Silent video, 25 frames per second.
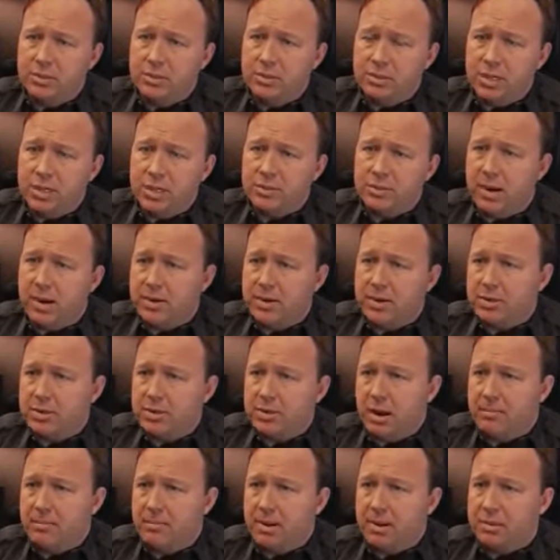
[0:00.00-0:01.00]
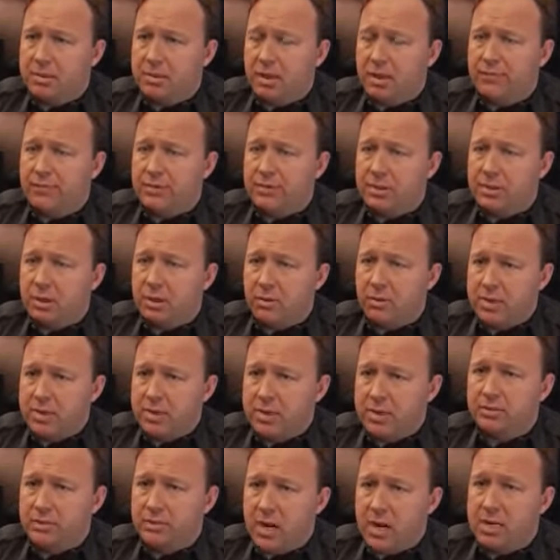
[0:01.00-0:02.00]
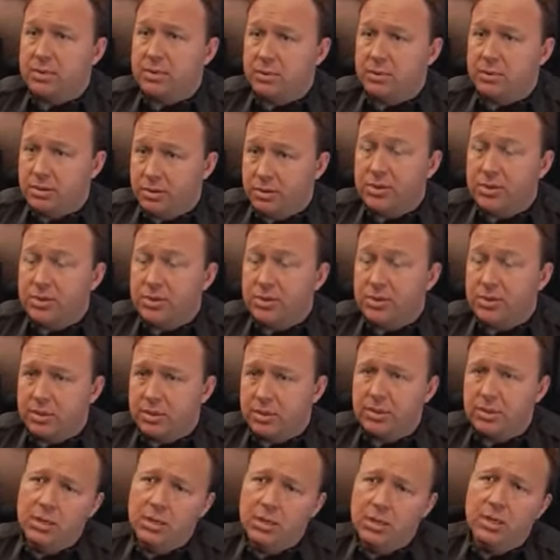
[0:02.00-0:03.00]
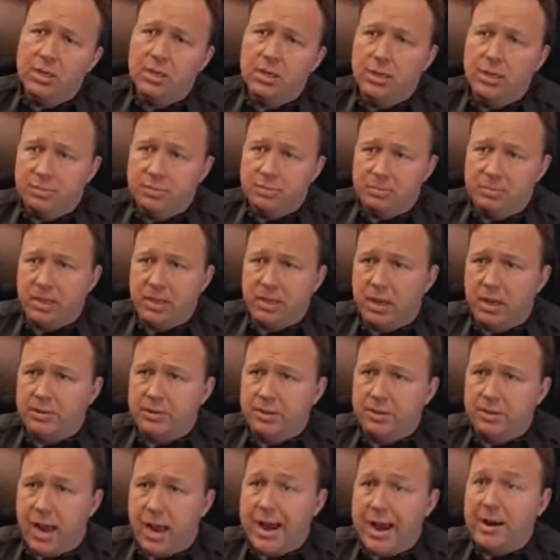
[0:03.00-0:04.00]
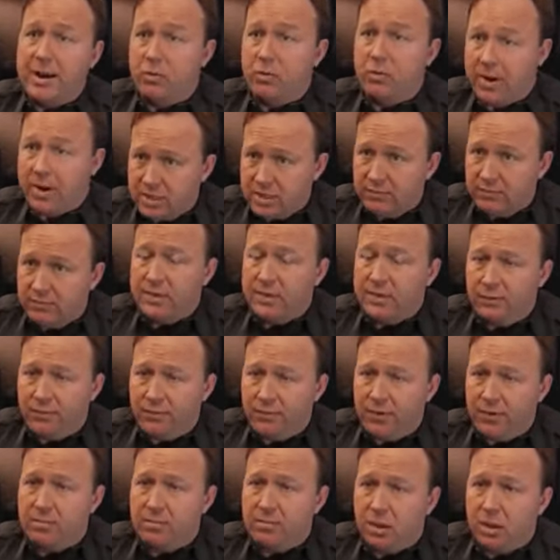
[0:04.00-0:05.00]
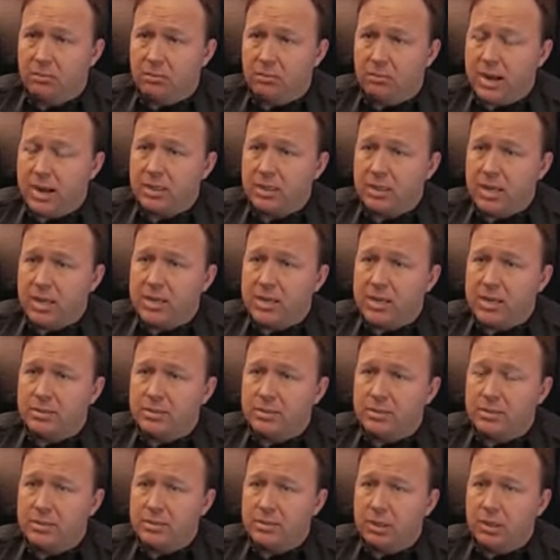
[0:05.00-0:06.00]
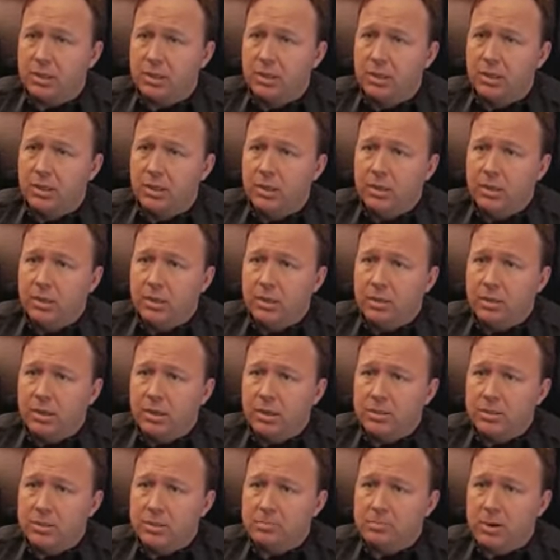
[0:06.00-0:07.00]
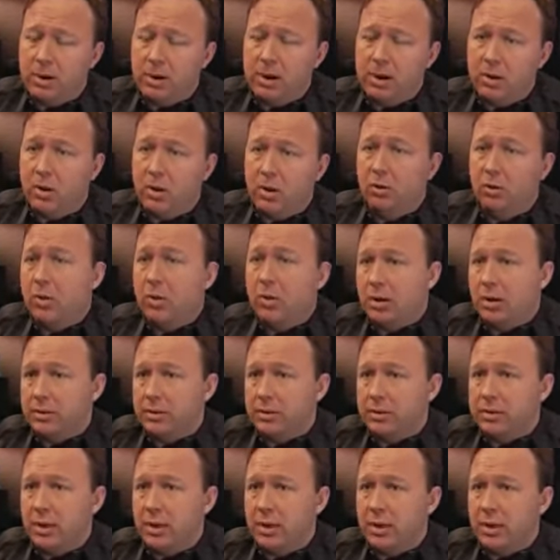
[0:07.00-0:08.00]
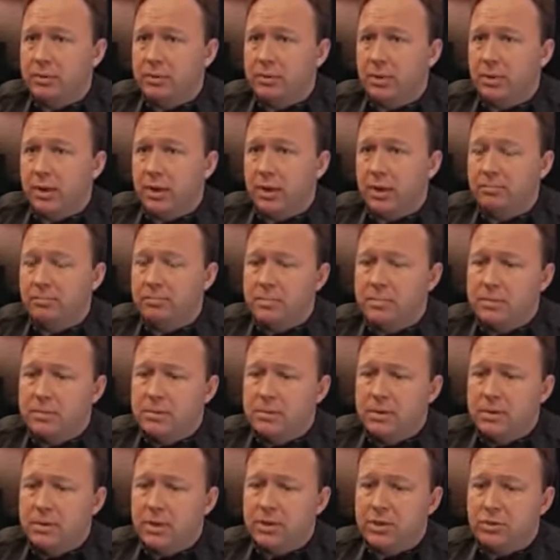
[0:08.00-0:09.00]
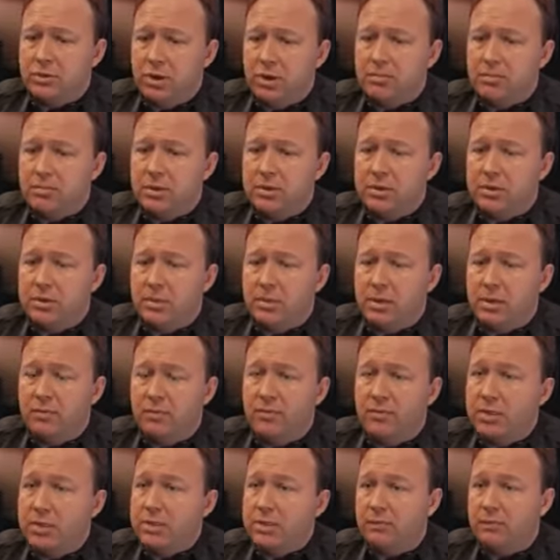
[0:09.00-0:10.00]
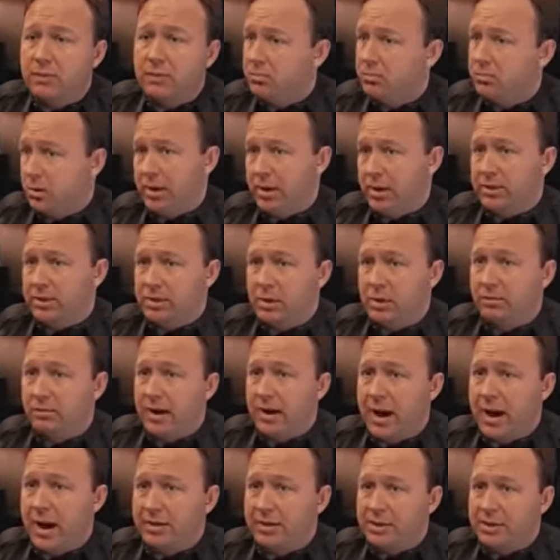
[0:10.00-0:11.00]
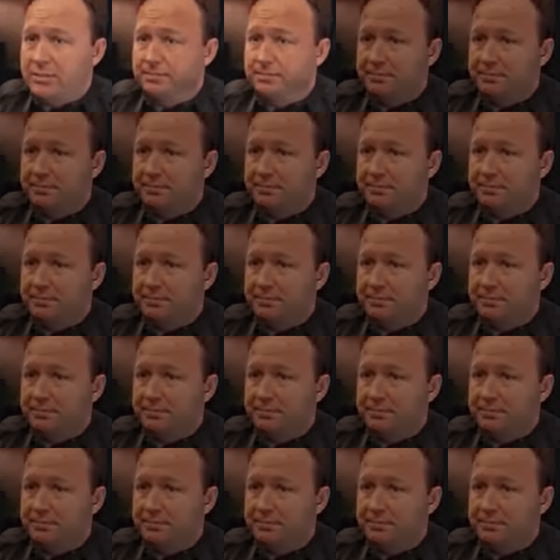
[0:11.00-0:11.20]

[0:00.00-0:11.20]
So that's why I describe myself as an aggressive constitutionalist, is because I aggressively defend the Bill of Rights and Constitution. Because as Barry Goldwater said, extremism in defense of liberty is no vice.